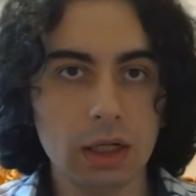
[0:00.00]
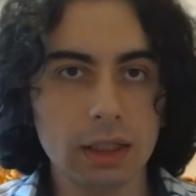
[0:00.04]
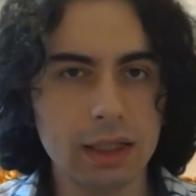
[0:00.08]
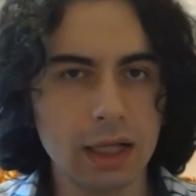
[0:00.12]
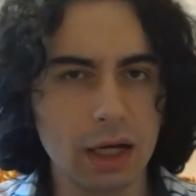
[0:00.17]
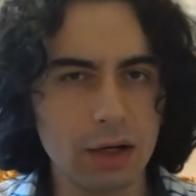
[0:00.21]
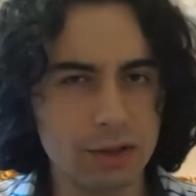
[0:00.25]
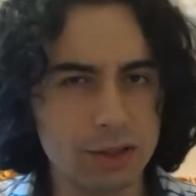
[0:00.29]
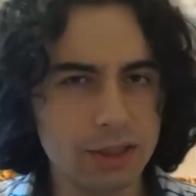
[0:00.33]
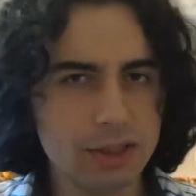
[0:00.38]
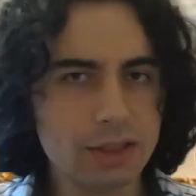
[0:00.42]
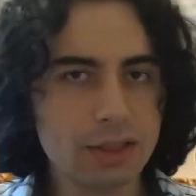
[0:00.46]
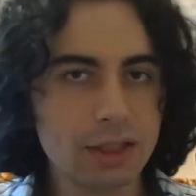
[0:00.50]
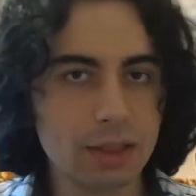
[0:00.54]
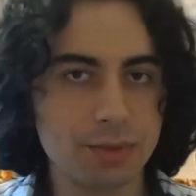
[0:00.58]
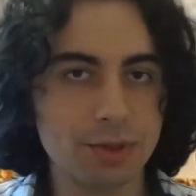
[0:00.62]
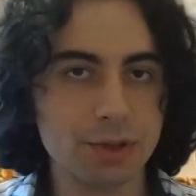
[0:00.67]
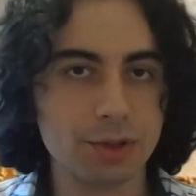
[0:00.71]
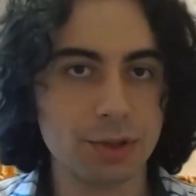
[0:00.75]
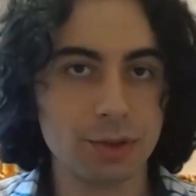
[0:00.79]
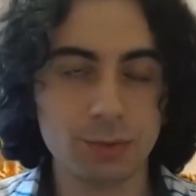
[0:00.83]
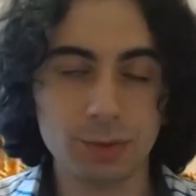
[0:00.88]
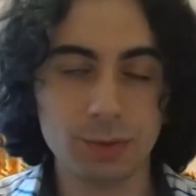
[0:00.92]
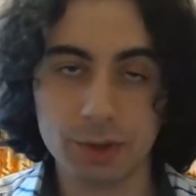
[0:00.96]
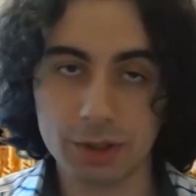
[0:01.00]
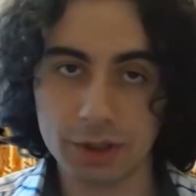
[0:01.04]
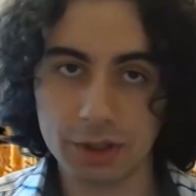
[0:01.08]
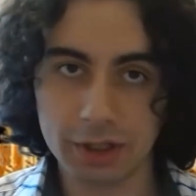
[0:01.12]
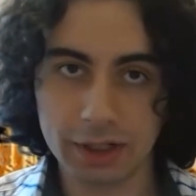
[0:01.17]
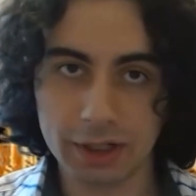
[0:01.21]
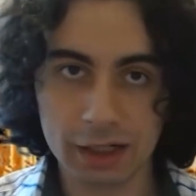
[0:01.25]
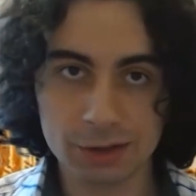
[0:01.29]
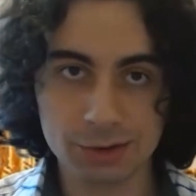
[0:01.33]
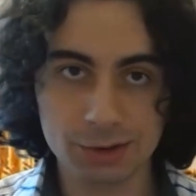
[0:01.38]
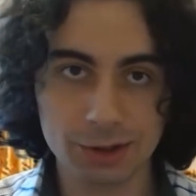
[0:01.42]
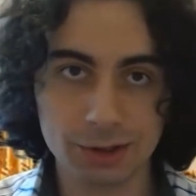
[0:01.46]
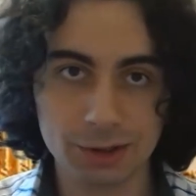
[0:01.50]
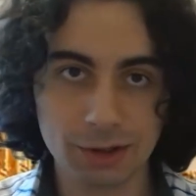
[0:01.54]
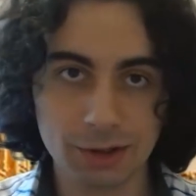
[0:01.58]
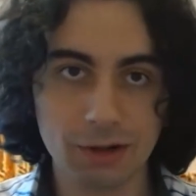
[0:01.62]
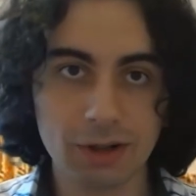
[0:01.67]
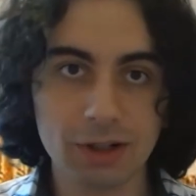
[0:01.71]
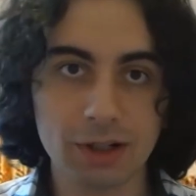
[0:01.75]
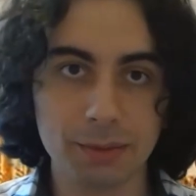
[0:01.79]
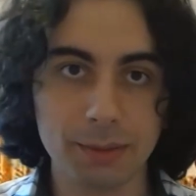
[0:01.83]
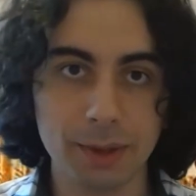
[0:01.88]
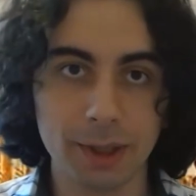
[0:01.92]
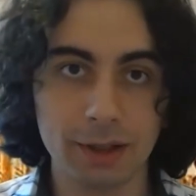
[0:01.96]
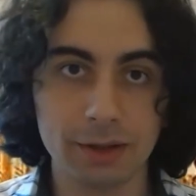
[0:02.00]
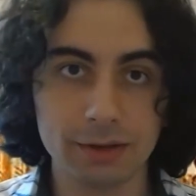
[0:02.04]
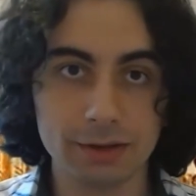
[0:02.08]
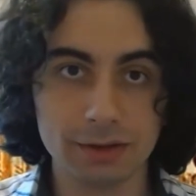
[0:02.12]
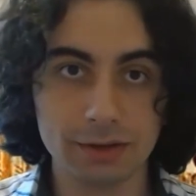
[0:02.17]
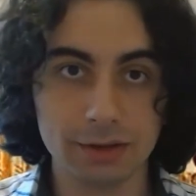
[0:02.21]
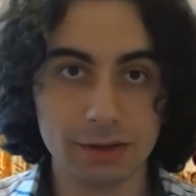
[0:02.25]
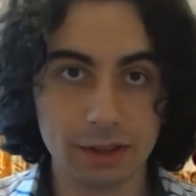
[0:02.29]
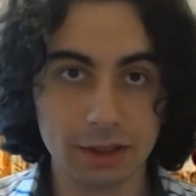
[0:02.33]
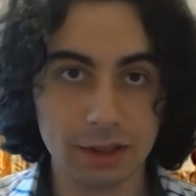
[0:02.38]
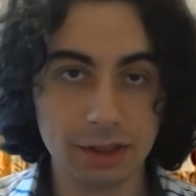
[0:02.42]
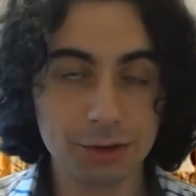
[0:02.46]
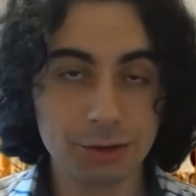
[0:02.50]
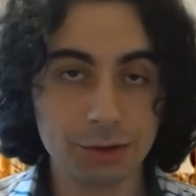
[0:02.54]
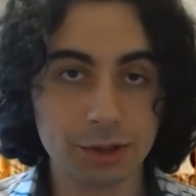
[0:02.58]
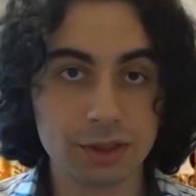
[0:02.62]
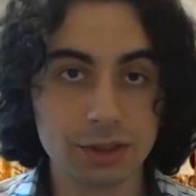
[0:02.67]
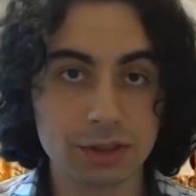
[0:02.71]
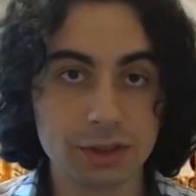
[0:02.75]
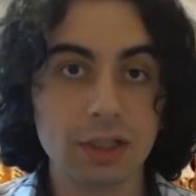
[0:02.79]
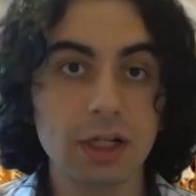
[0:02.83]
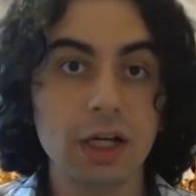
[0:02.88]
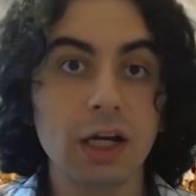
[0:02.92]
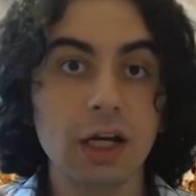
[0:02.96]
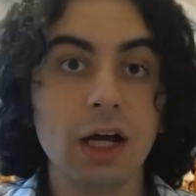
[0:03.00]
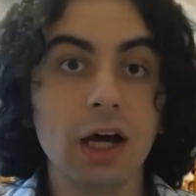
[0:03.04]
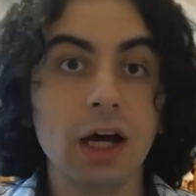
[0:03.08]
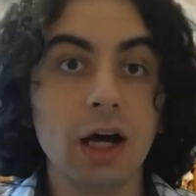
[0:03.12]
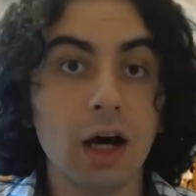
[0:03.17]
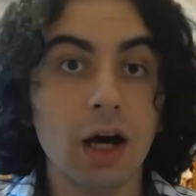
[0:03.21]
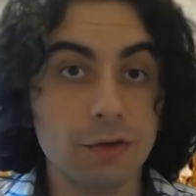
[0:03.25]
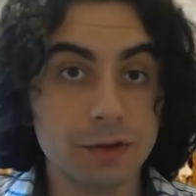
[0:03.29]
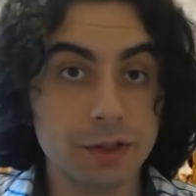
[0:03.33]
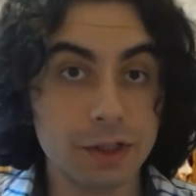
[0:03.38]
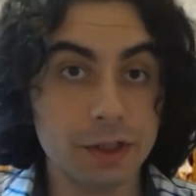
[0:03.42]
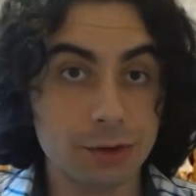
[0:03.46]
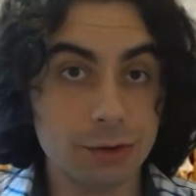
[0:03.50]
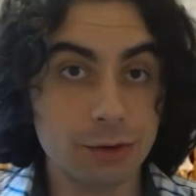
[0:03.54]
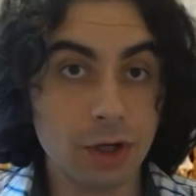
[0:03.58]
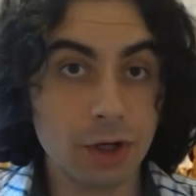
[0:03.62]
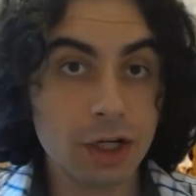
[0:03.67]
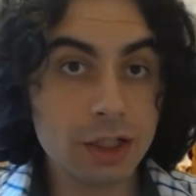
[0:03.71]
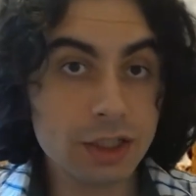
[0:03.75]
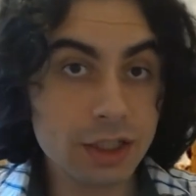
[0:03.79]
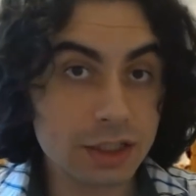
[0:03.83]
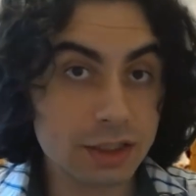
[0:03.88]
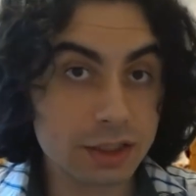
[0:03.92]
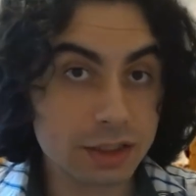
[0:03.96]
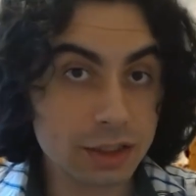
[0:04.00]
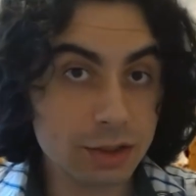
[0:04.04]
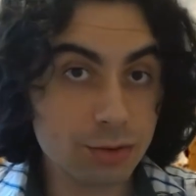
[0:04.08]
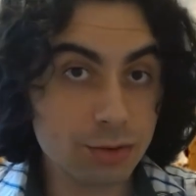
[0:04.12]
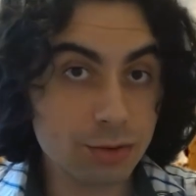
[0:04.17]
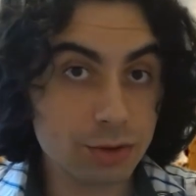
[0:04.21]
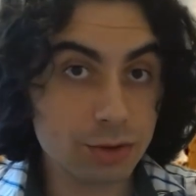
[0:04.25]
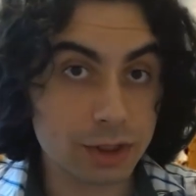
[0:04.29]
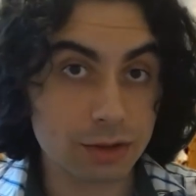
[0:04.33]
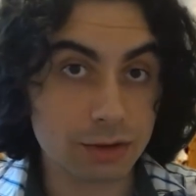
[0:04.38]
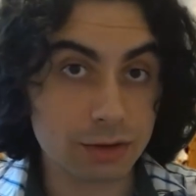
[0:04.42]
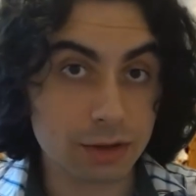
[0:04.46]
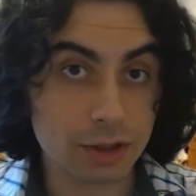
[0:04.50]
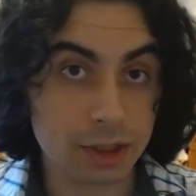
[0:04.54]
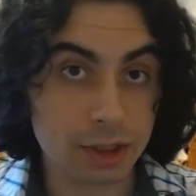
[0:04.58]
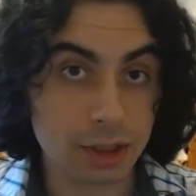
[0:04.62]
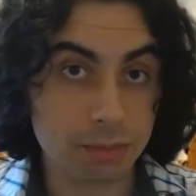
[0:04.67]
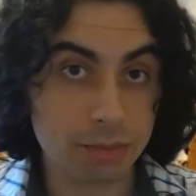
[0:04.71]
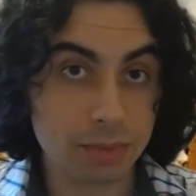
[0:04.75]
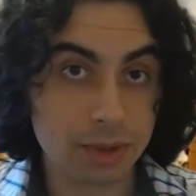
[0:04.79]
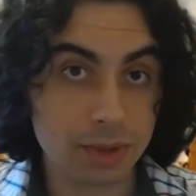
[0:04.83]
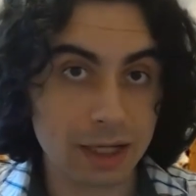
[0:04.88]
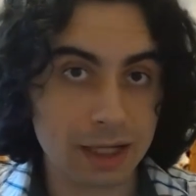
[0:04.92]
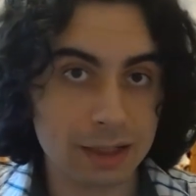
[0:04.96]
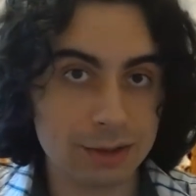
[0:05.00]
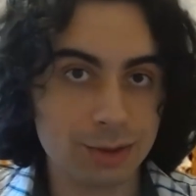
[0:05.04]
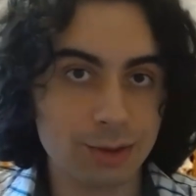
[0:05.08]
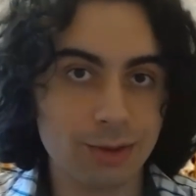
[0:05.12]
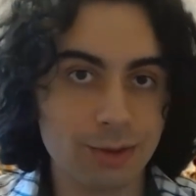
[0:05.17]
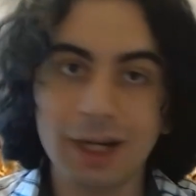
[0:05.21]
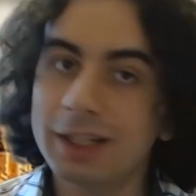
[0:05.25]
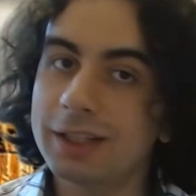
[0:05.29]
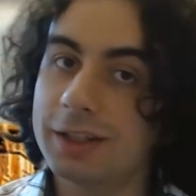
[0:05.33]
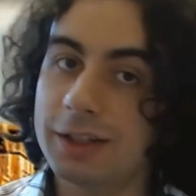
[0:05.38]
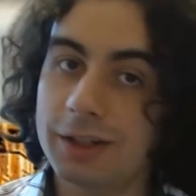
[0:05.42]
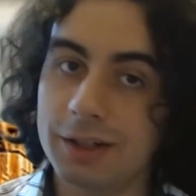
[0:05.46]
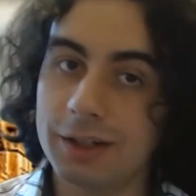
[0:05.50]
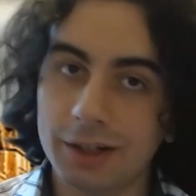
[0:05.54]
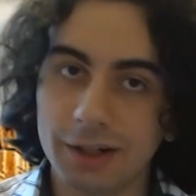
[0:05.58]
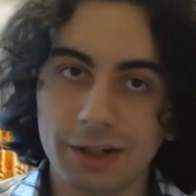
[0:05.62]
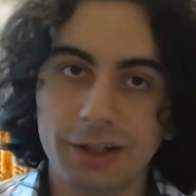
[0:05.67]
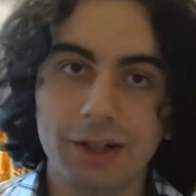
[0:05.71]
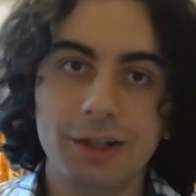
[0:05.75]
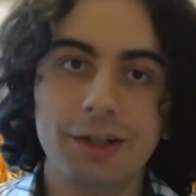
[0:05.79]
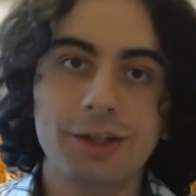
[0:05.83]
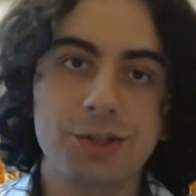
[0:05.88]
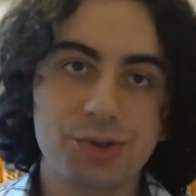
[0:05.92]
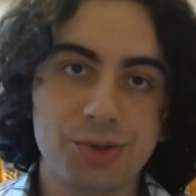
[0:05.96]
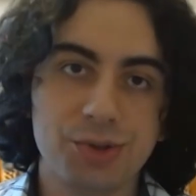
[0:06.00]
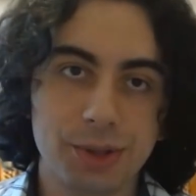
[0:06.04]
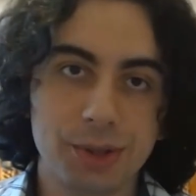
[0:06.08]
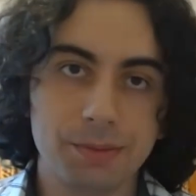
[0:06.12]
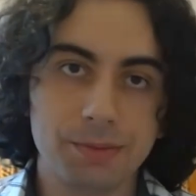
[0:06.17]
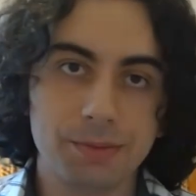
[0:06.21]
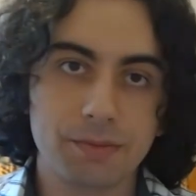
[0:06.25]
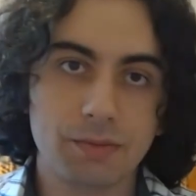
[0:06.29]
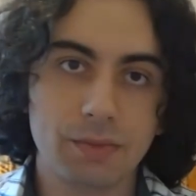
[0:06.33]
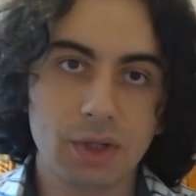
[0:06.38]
Now, in this episode, we're going to actually talk about the entrance of the Iranians into the Iranian plateau and their early history.